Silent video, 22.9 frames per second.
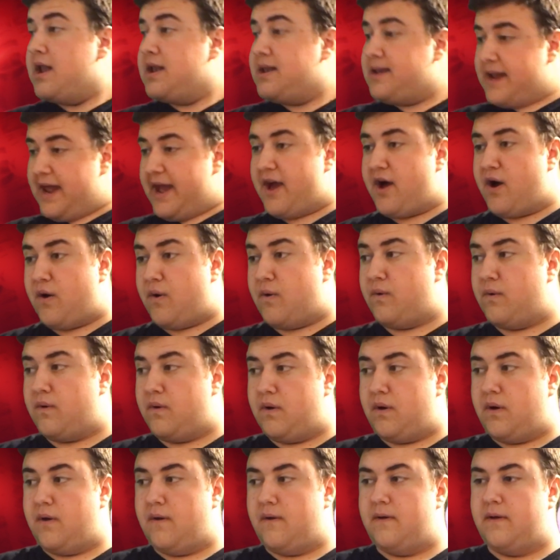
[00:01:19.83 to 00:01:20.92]
Now,
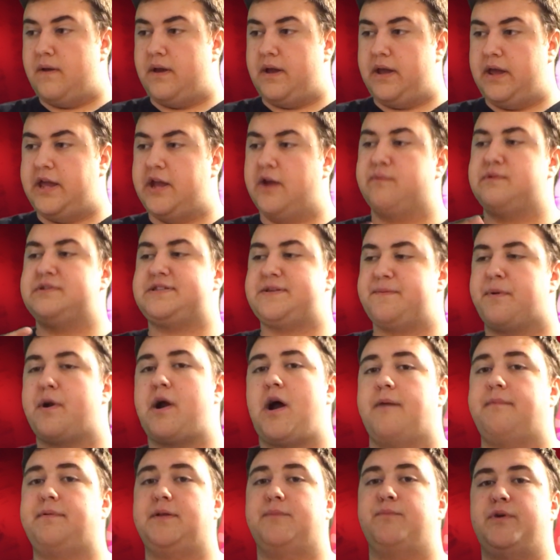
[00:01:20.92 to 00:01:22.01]
here was the
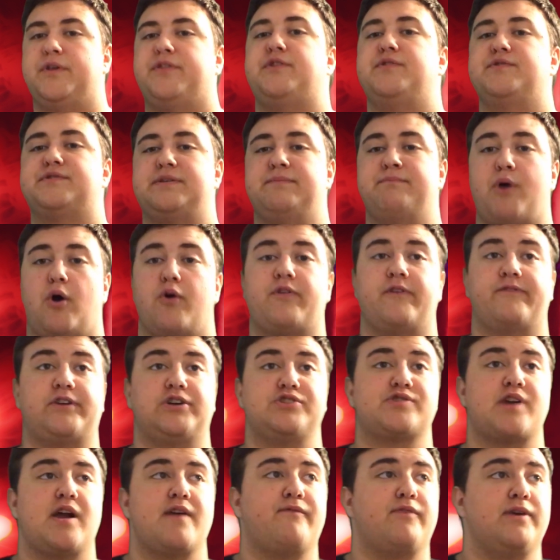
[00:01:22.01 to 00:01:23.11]
problem with using both of our
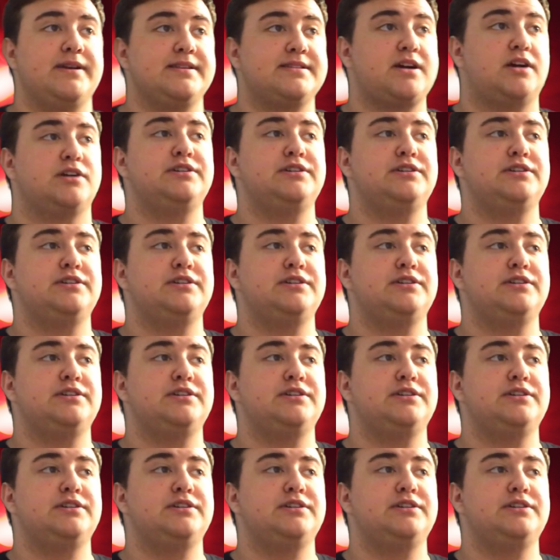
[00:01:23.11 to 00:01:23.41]
driveways.